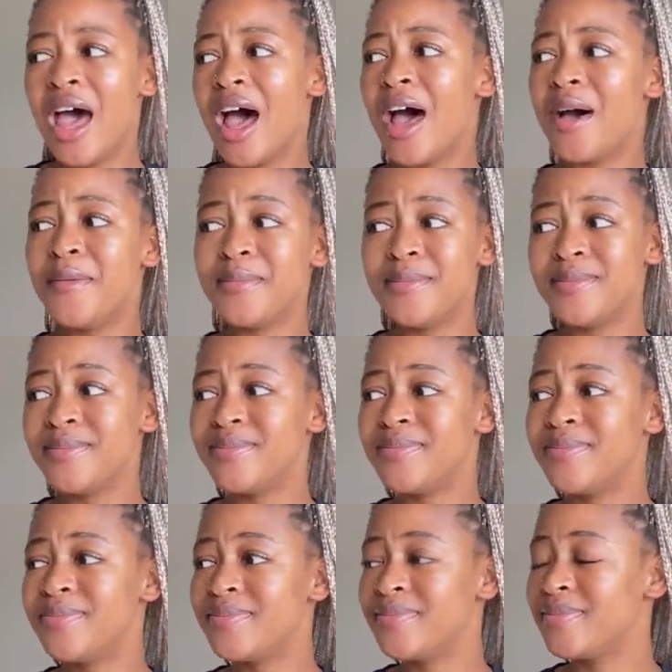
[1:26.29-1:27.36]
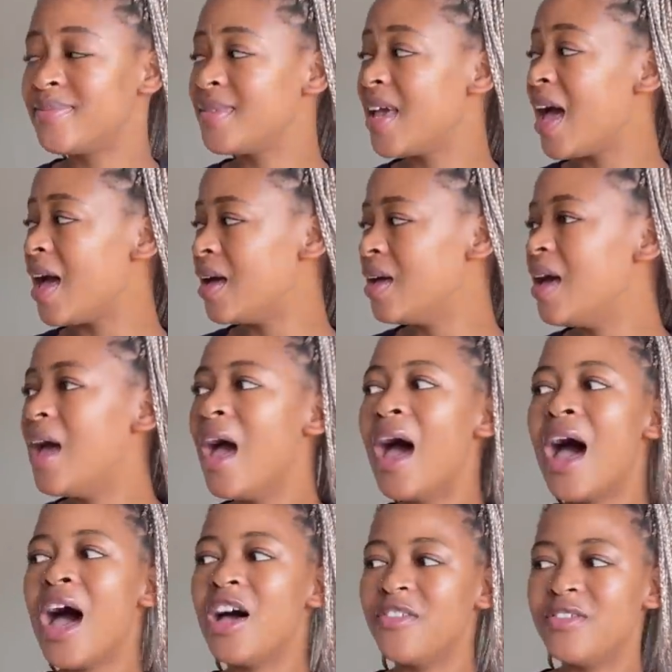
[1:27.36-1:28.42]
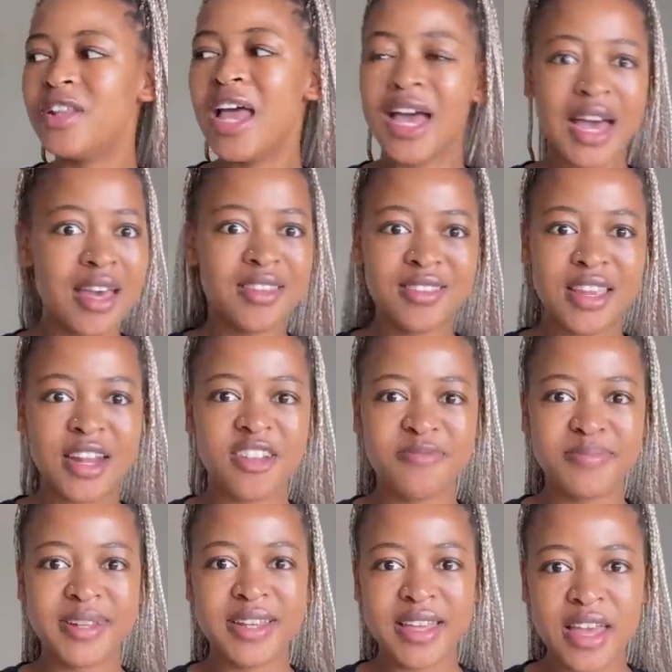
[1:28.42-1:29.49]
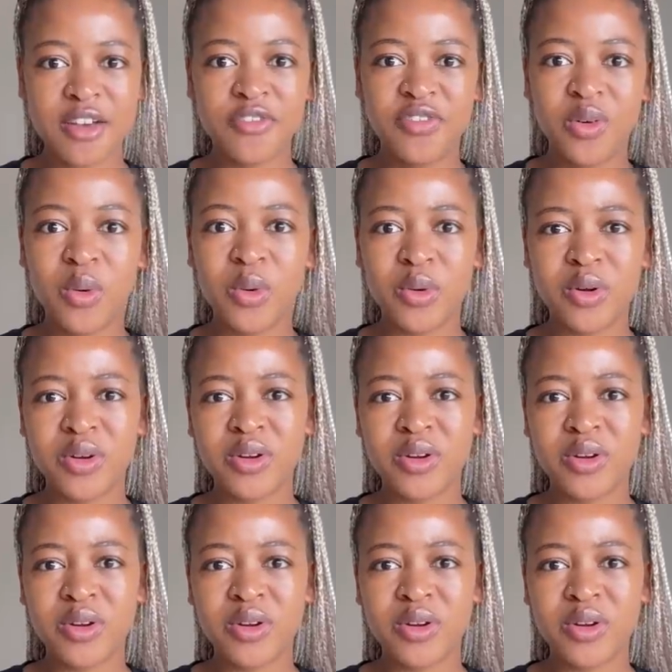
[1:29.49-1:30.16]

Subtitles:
Like I said, I've been here for